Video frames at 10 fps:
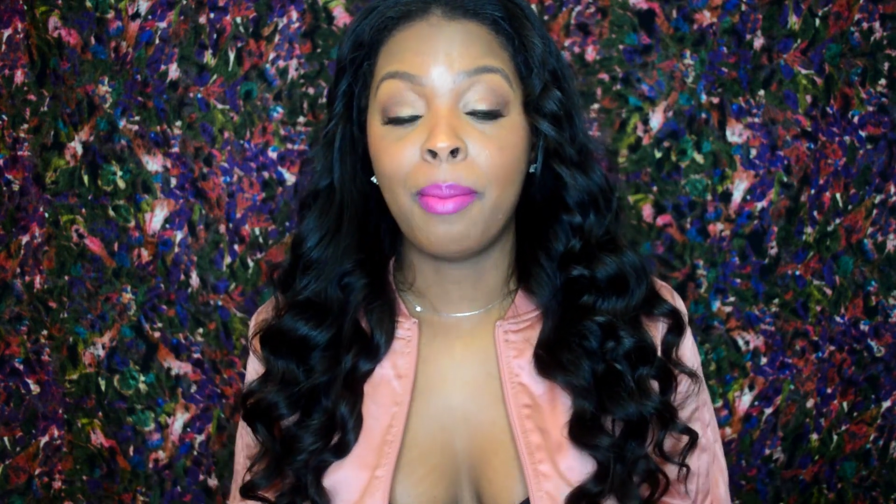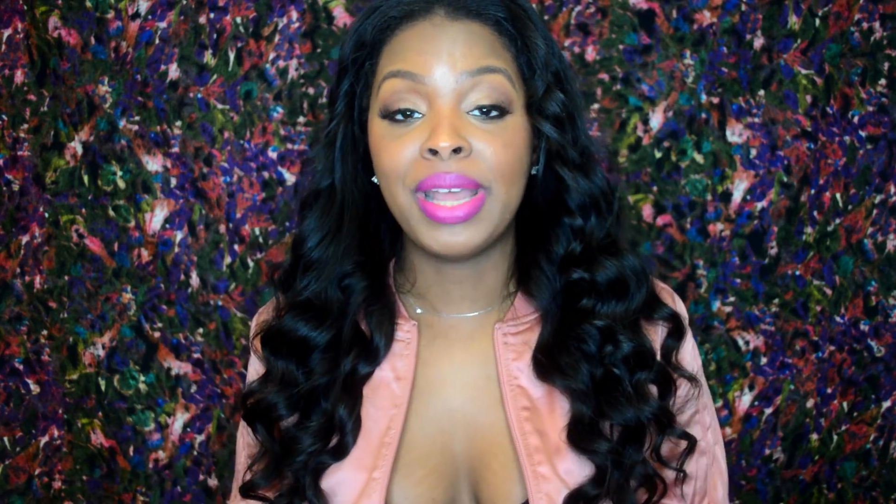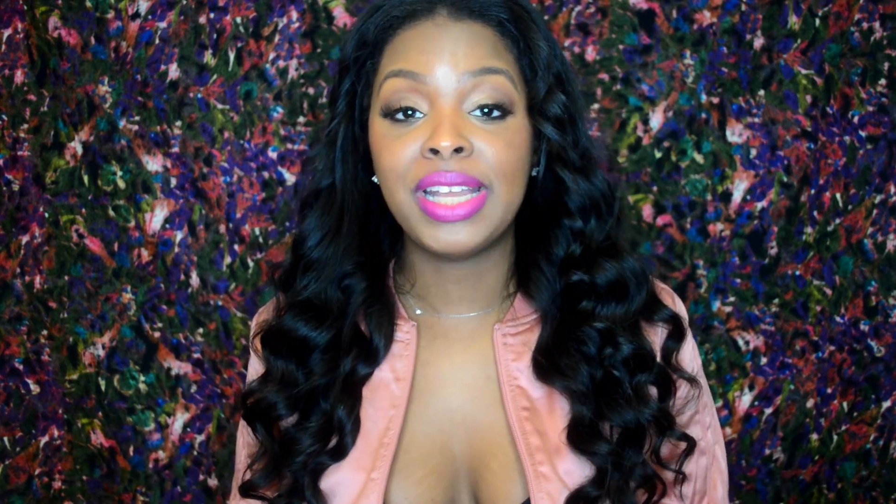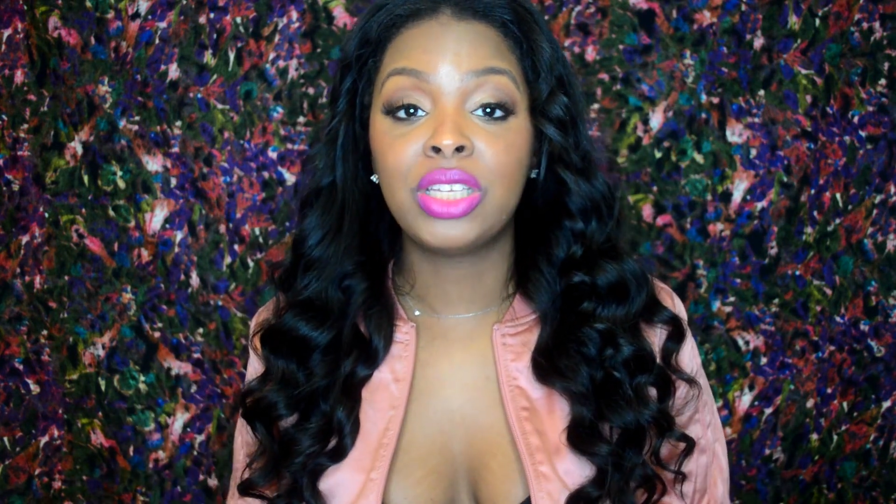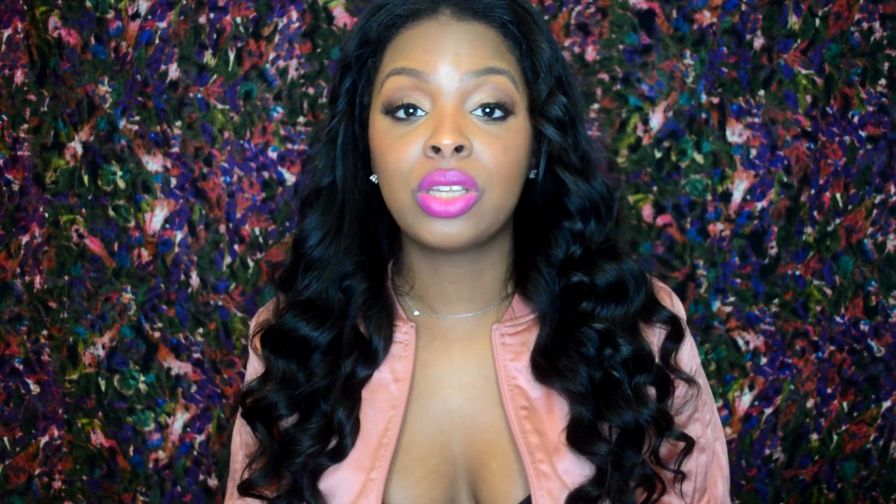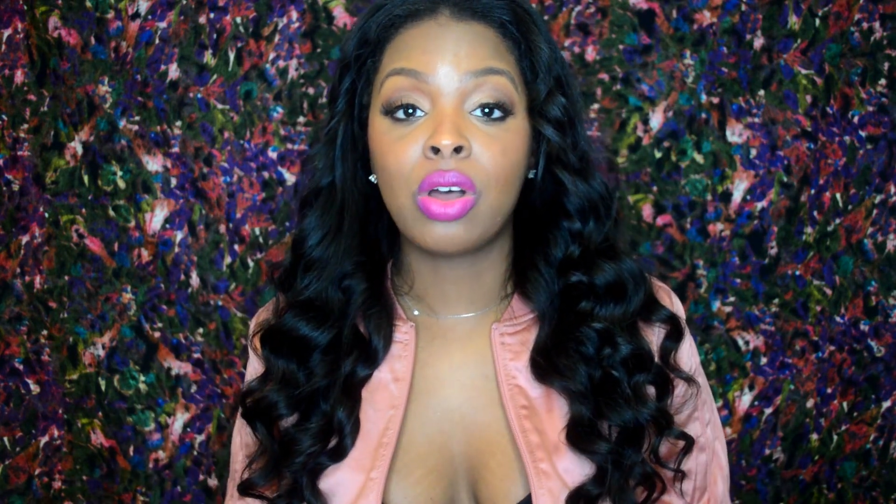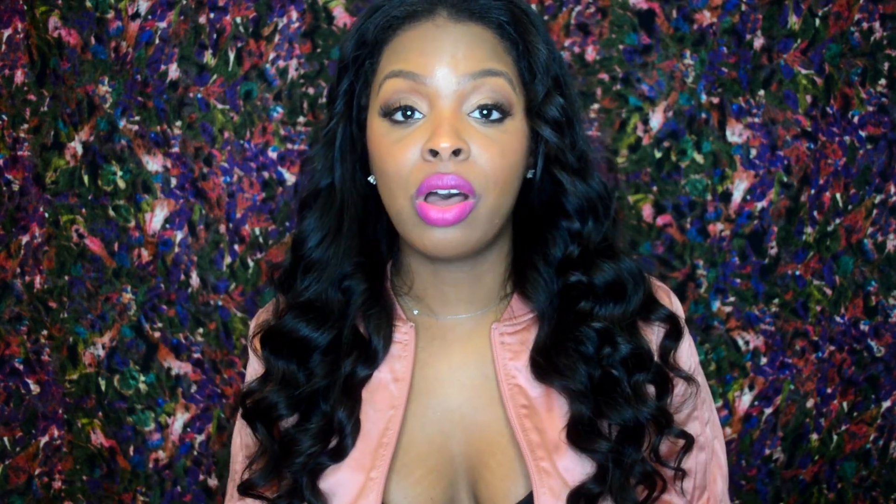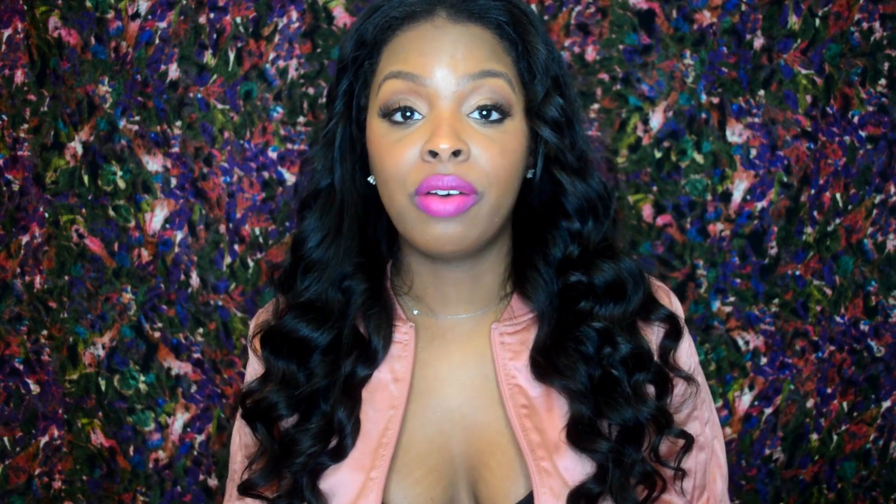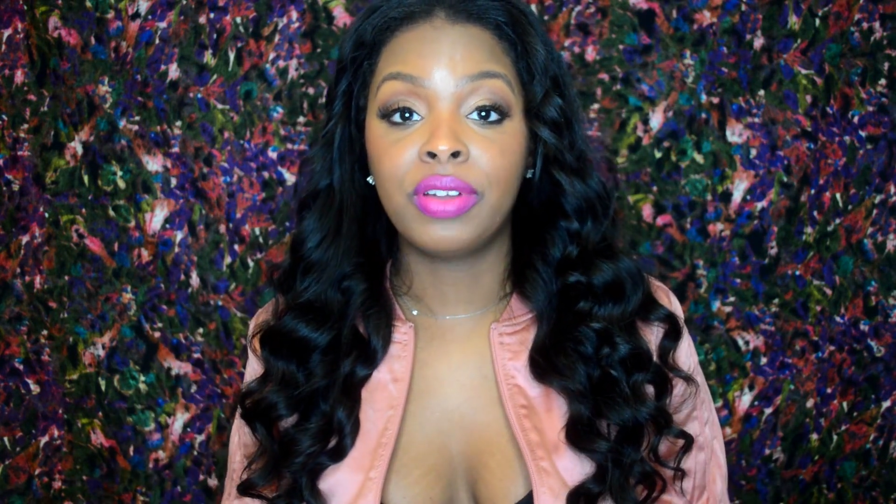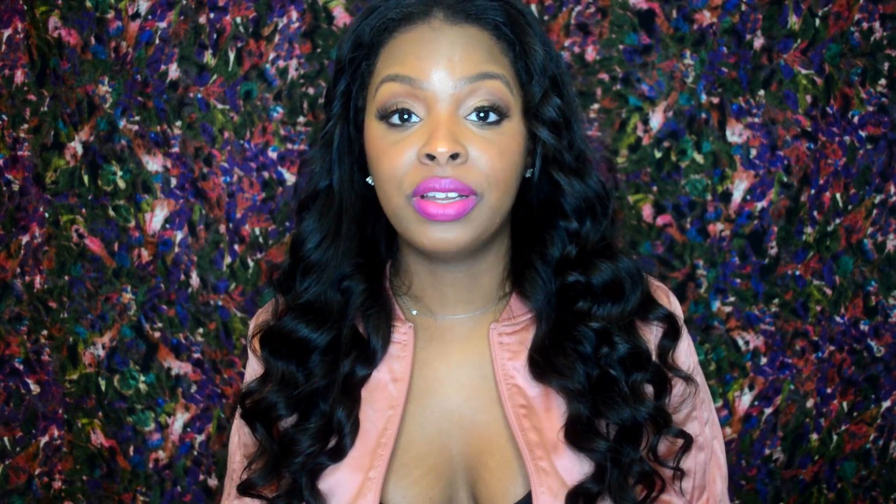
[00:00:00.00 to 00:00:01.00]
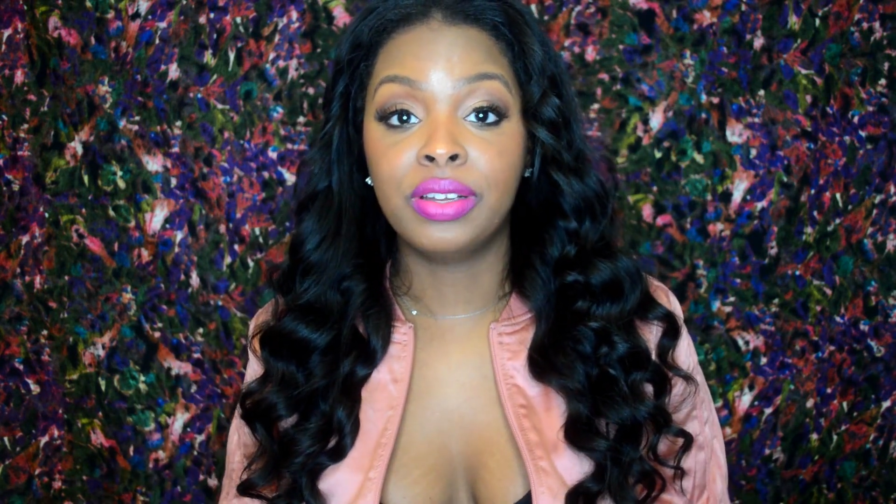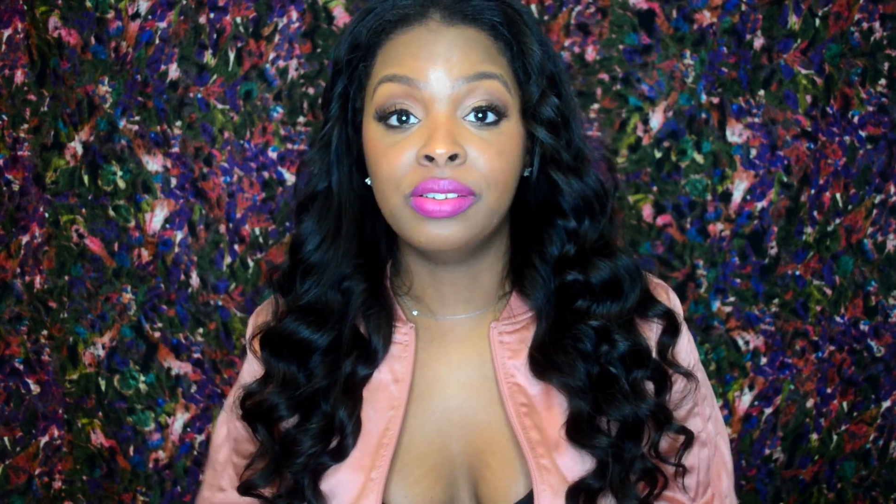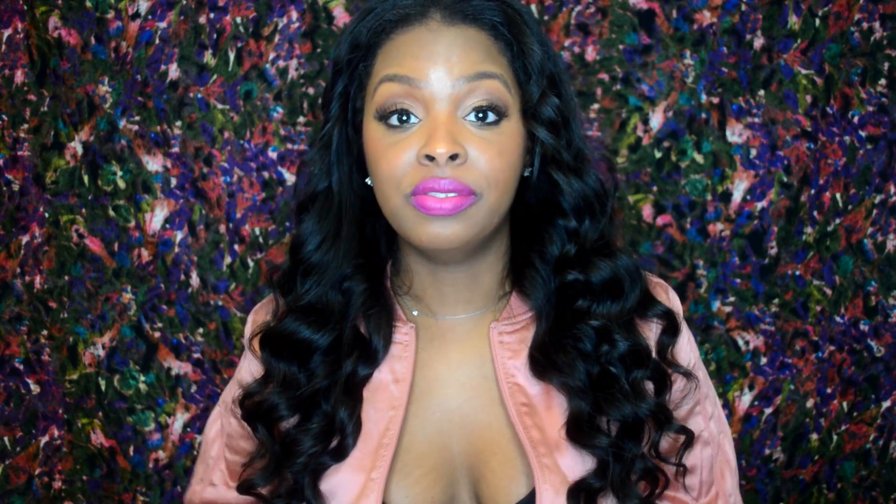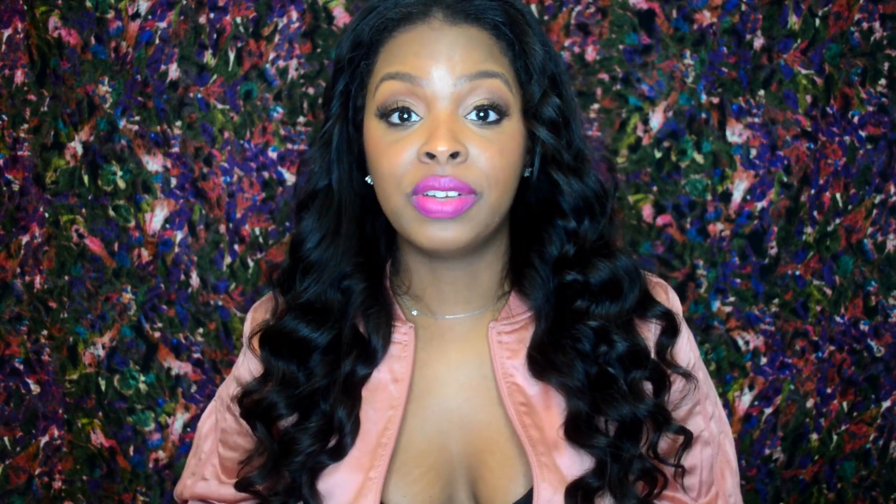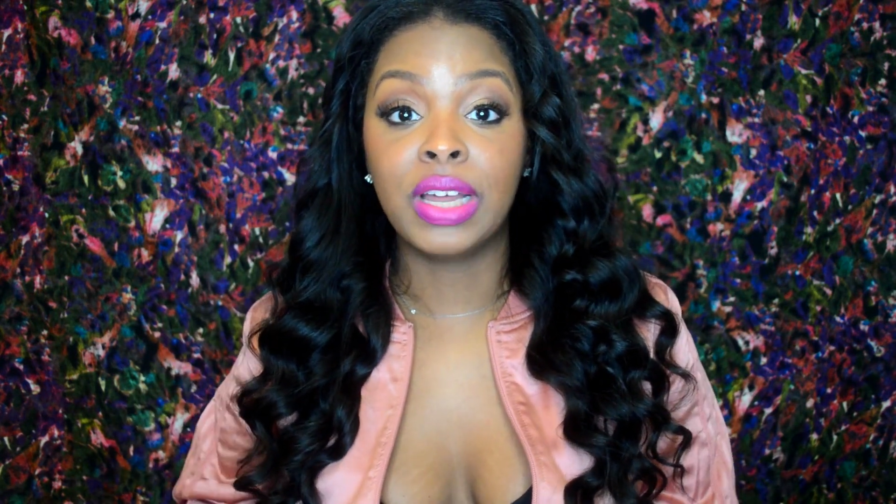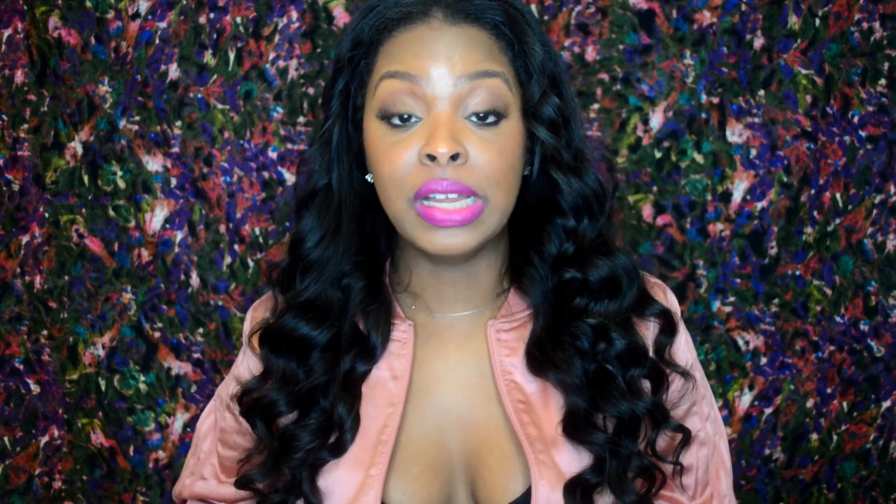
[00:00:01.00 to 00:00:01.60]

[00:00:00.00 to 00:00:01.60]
based off of